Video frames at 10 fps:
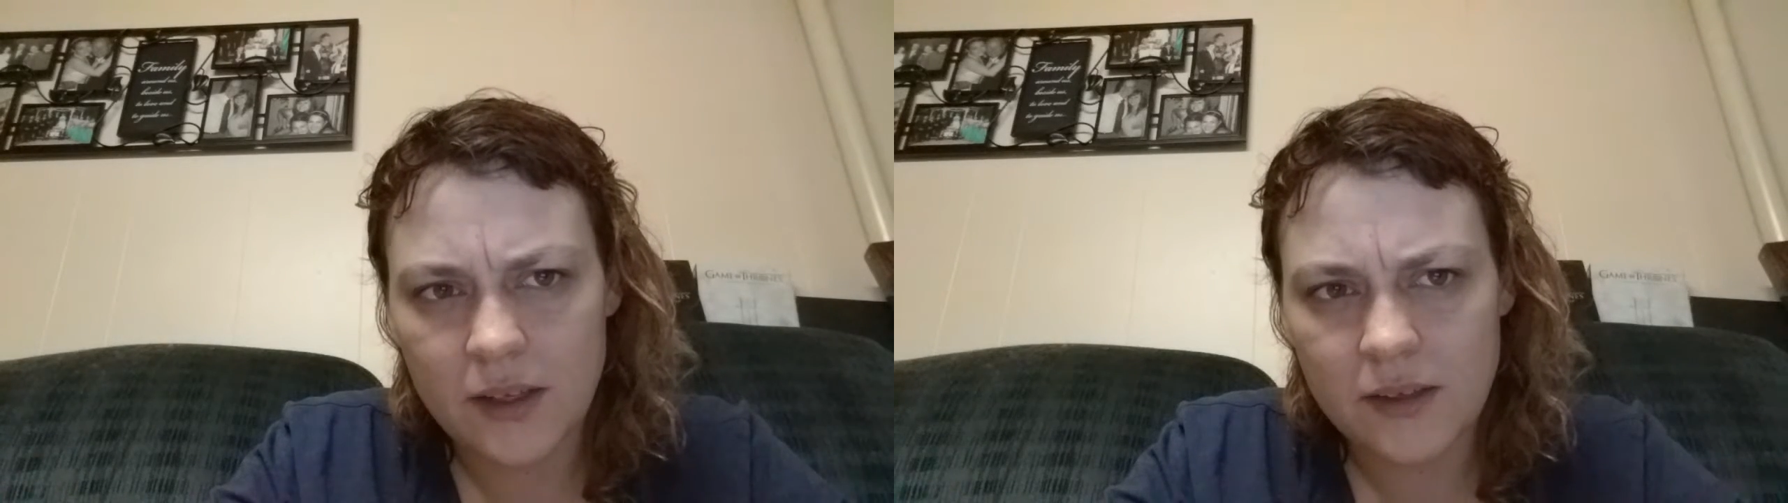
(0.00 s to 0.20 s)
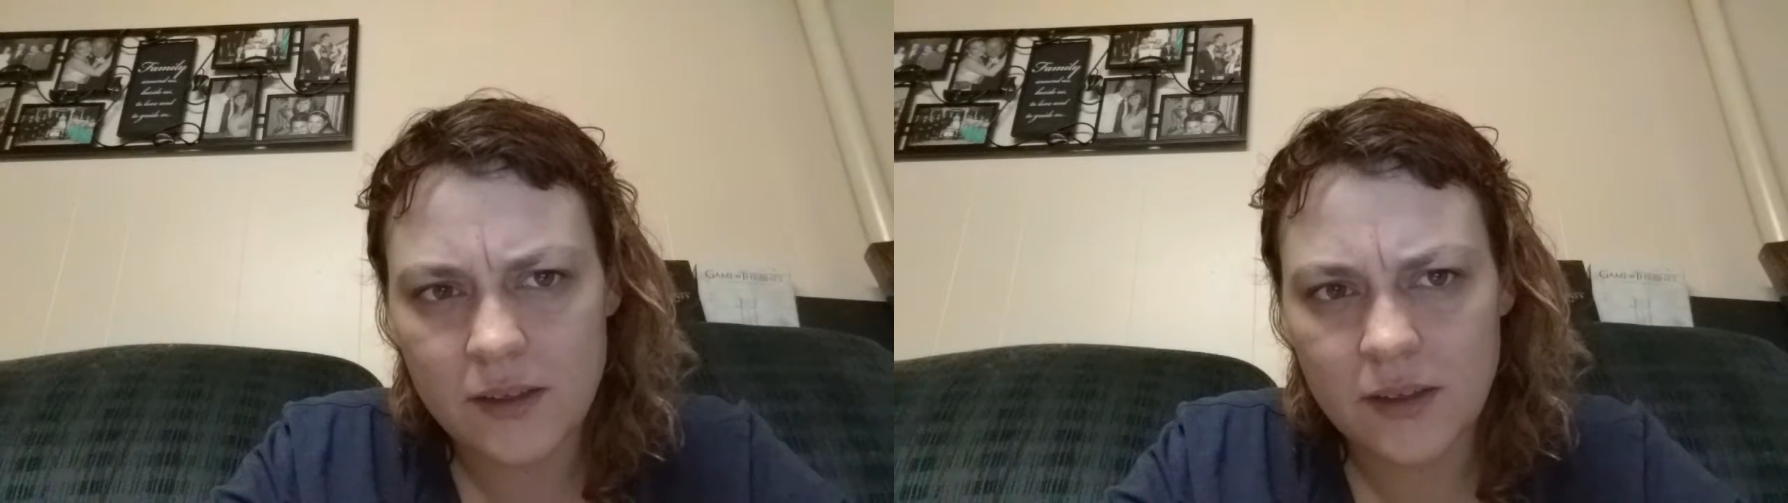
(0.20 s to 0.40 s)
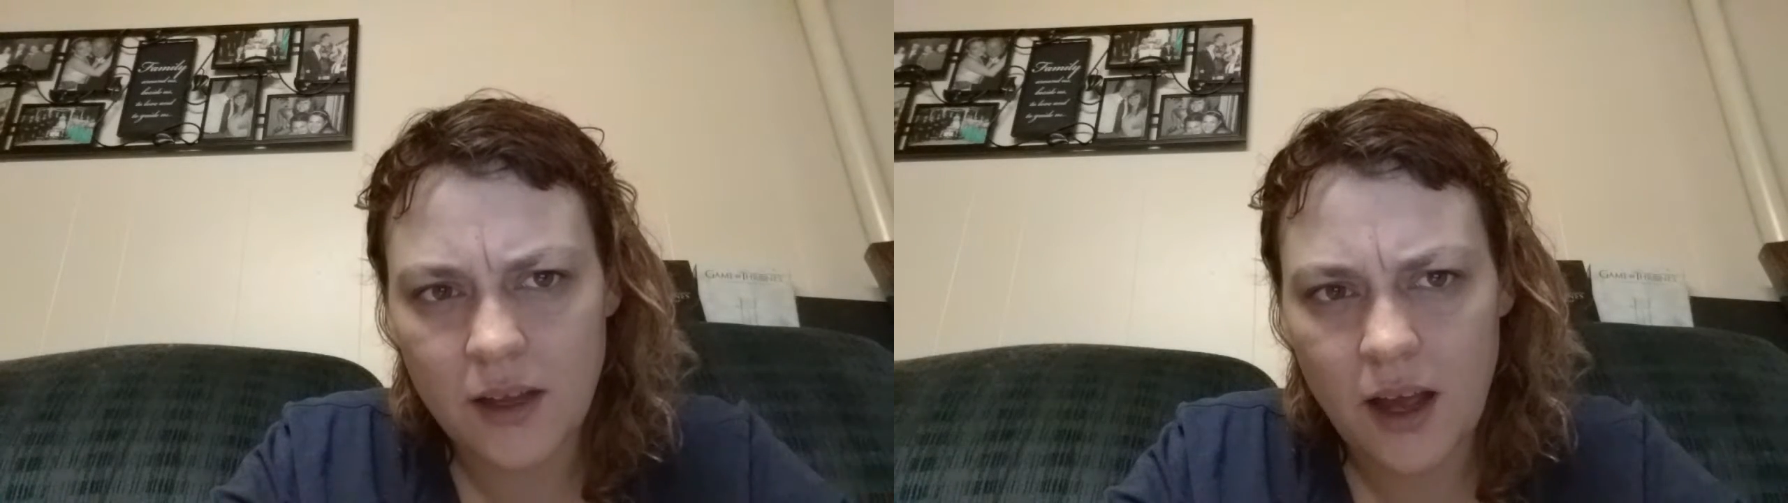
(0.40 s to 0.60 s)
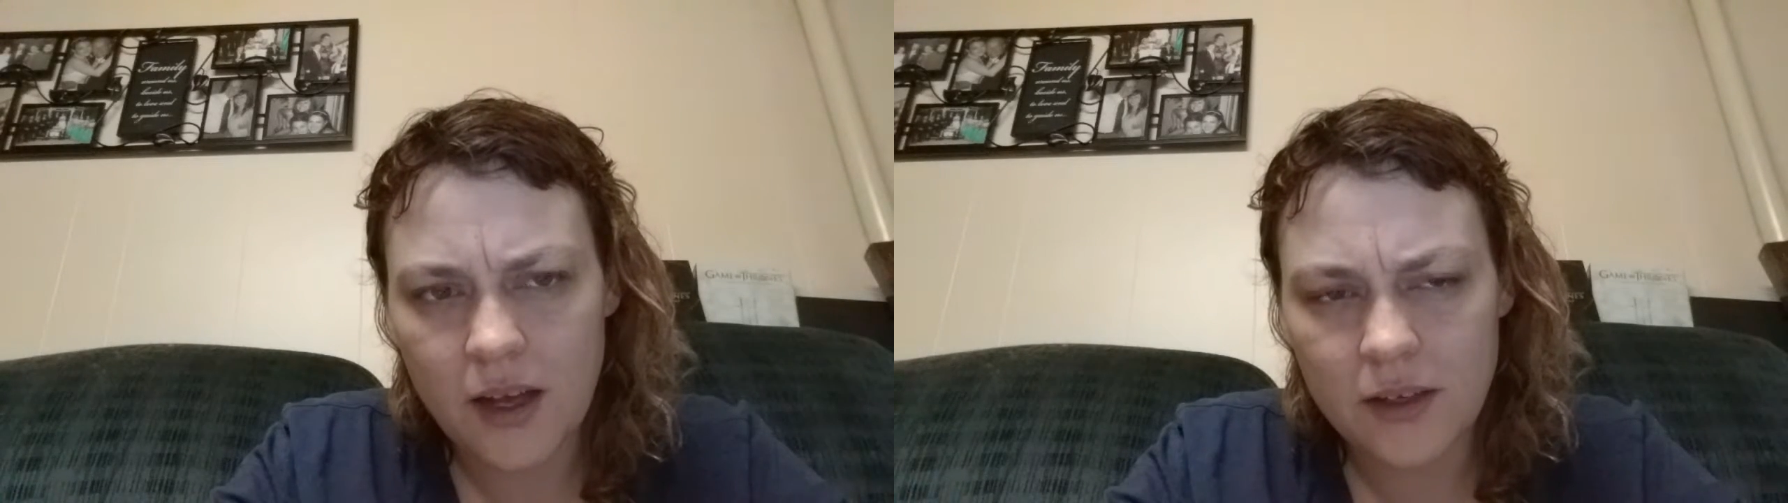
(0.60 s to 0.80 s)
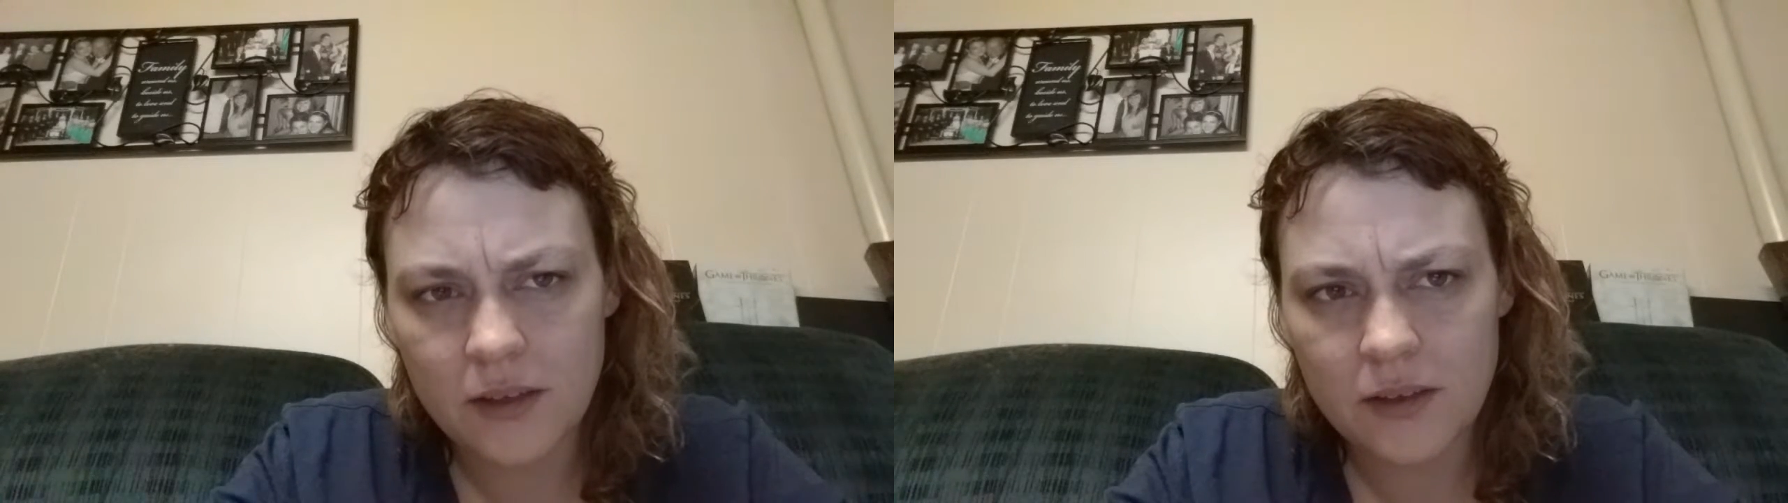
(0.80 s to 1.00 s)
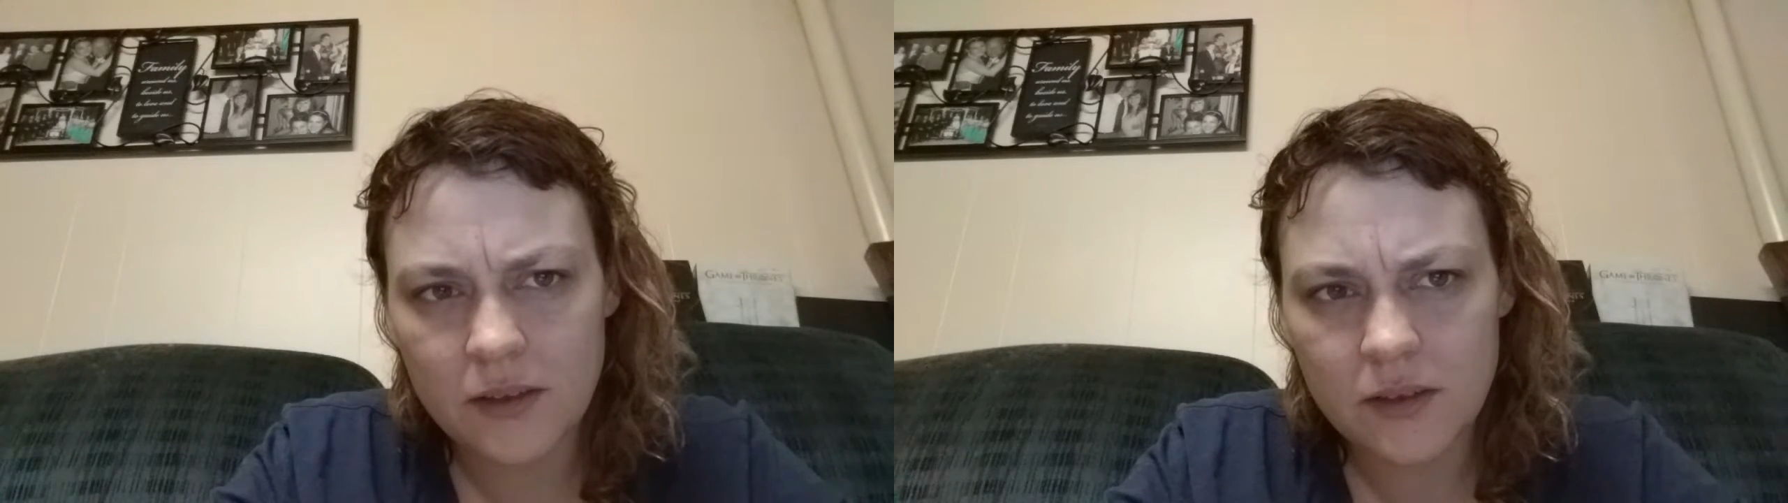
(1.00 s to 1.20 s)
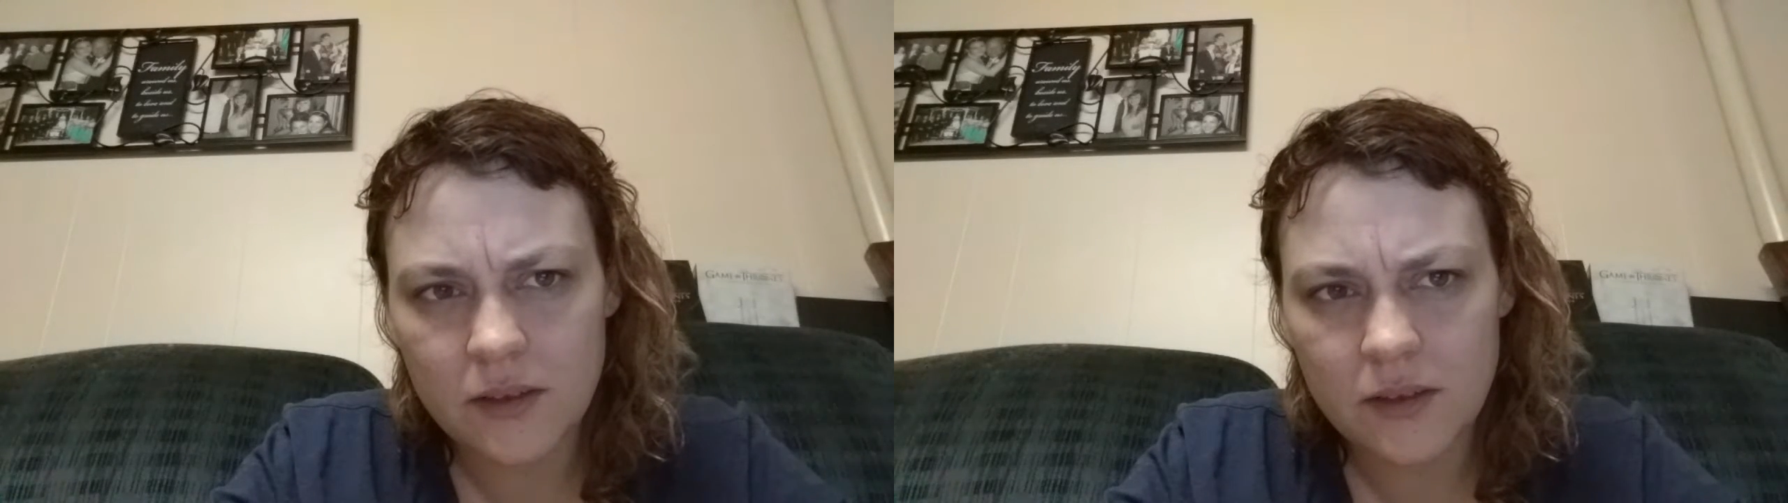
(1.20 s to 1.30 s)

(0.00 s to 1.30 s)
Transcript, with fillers: this has gotten?